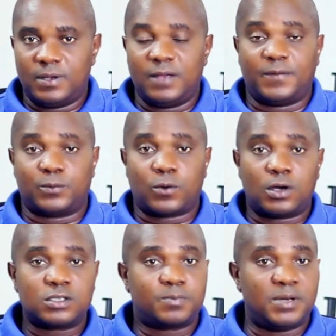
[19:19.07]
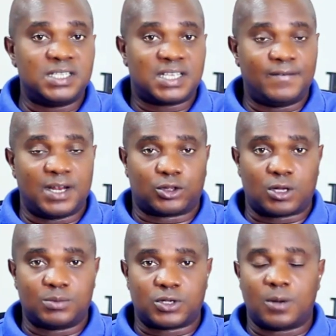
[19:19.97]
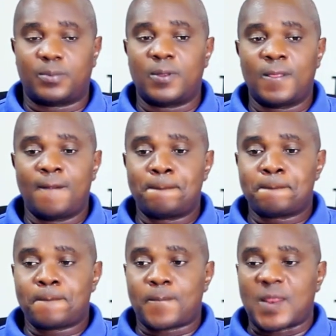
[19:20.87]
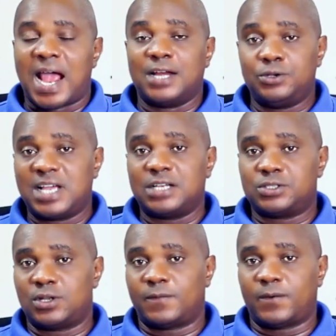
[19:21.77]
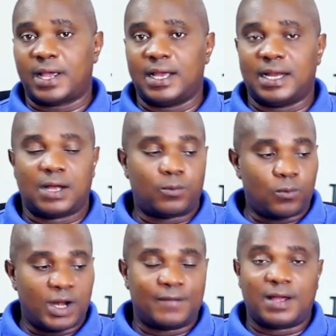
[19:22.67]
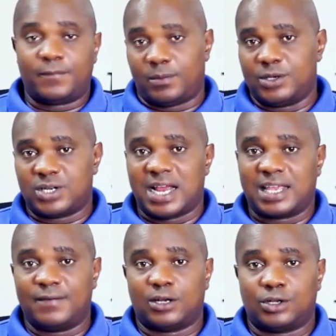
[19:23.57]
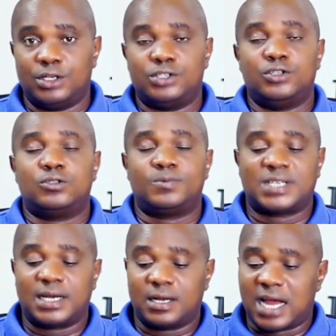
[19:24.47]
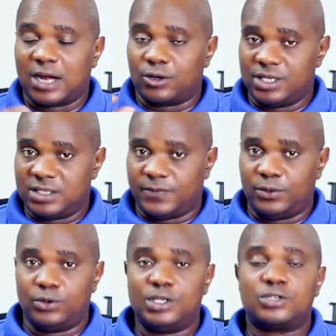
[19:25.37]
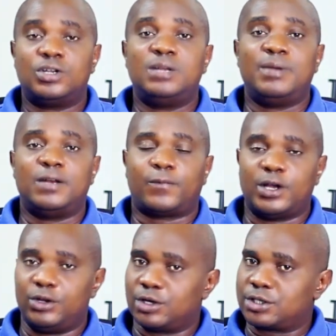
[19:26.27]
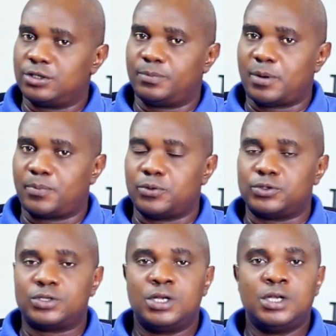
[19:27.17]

If it was, please give it a thumbs up. And you guys should not forget that whatever information I give out on this YouTube channel and on this video is only meant for educational purpose.